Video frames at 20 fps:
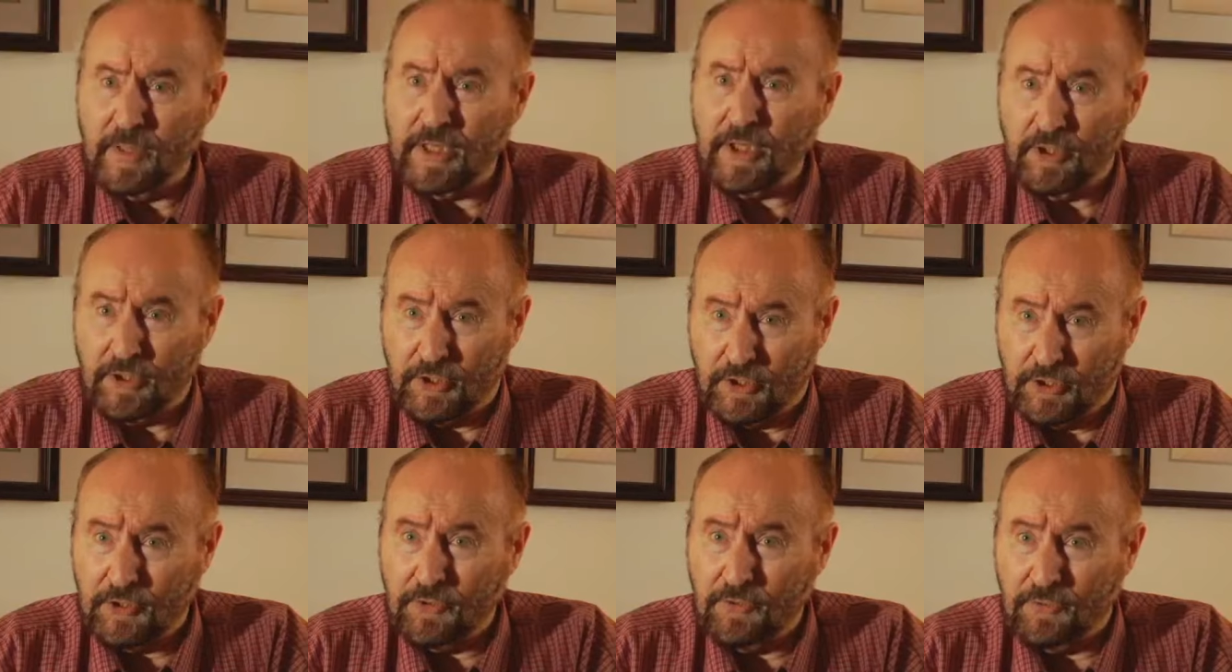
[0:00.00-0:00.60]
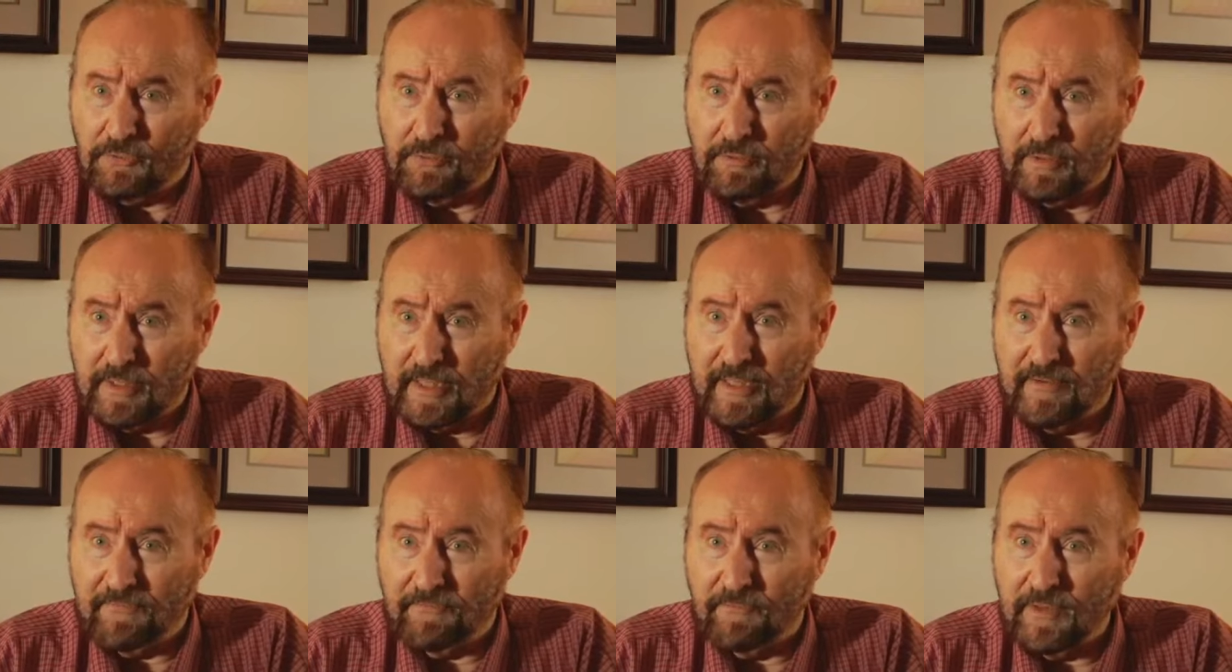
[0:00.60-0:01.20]
we could do
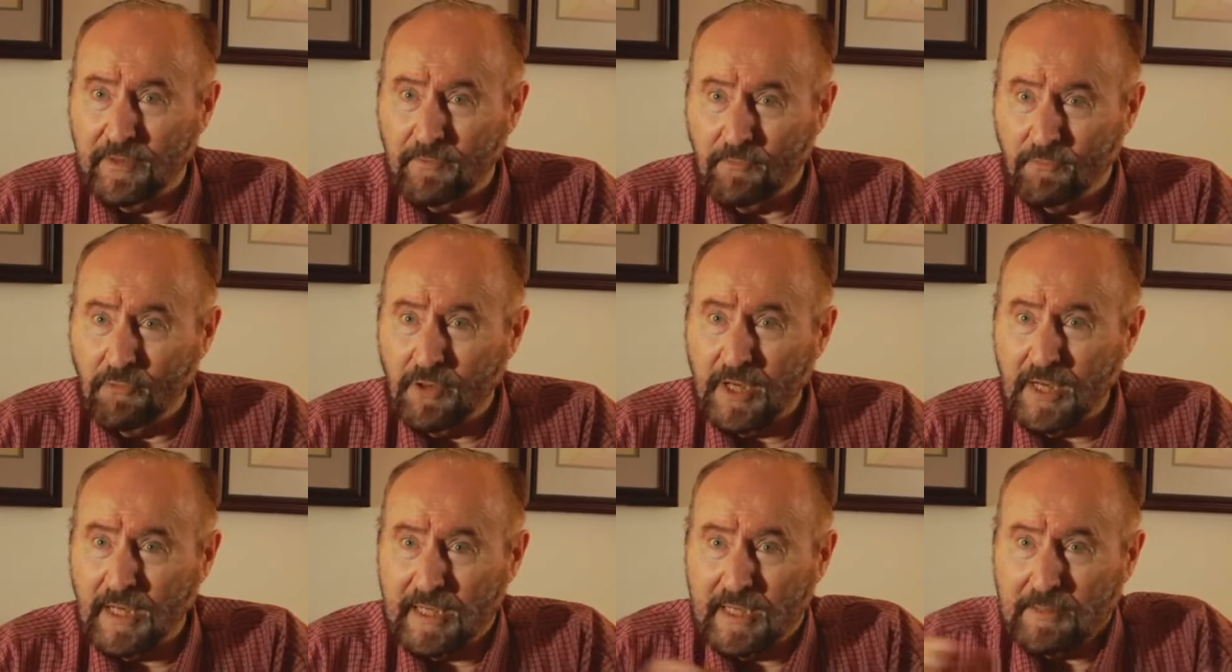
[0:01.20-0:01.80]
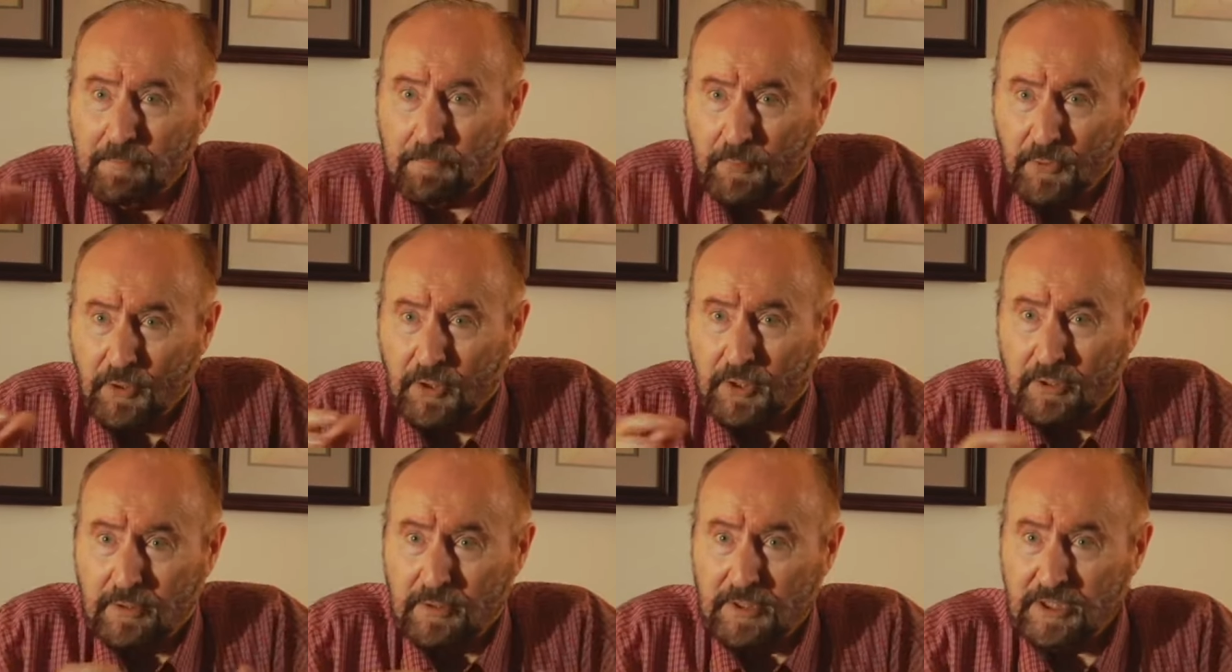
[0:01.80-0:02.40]
if we really
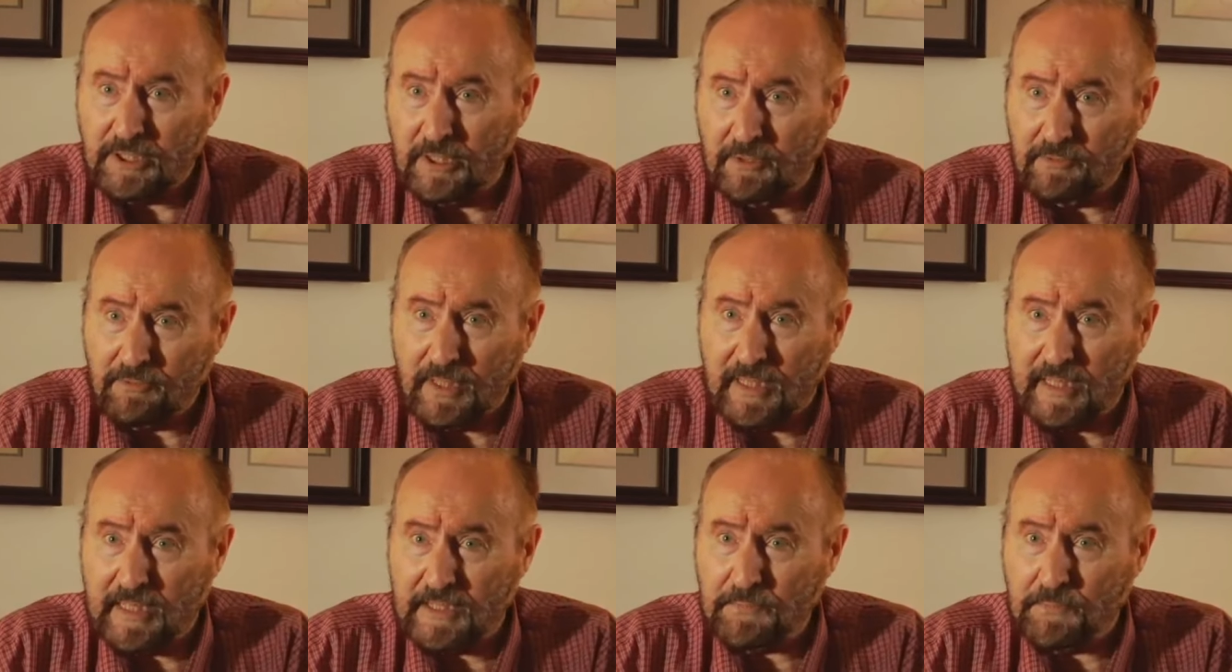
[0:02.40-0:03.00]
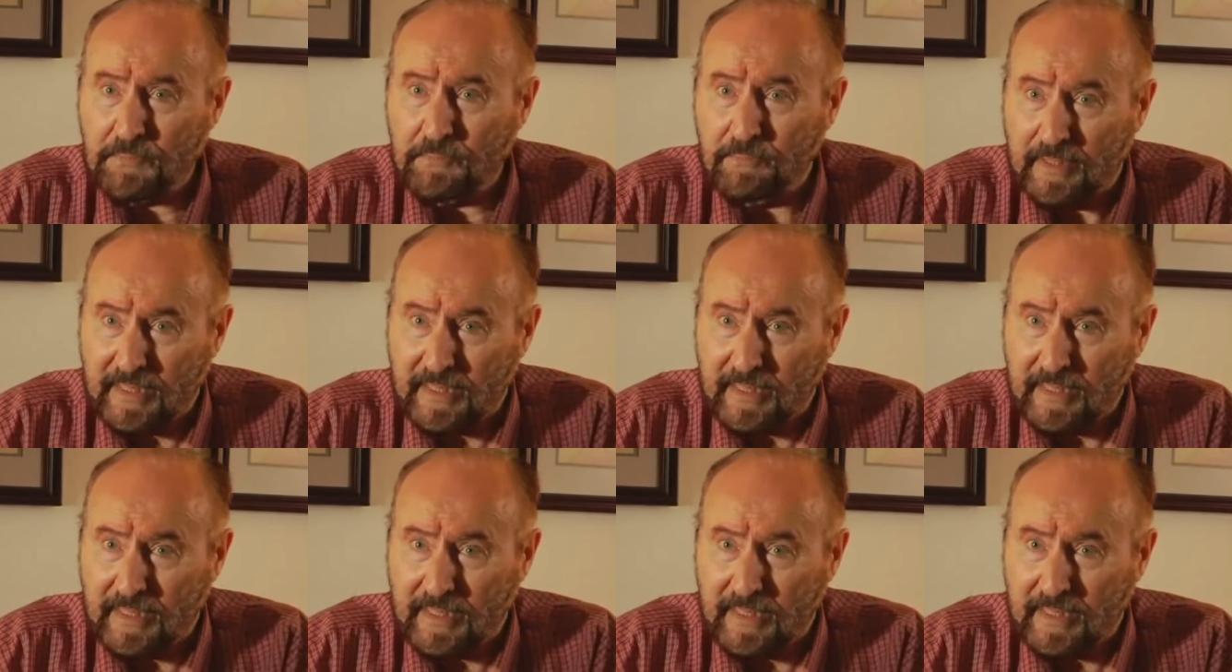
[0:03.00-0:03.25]
put centralized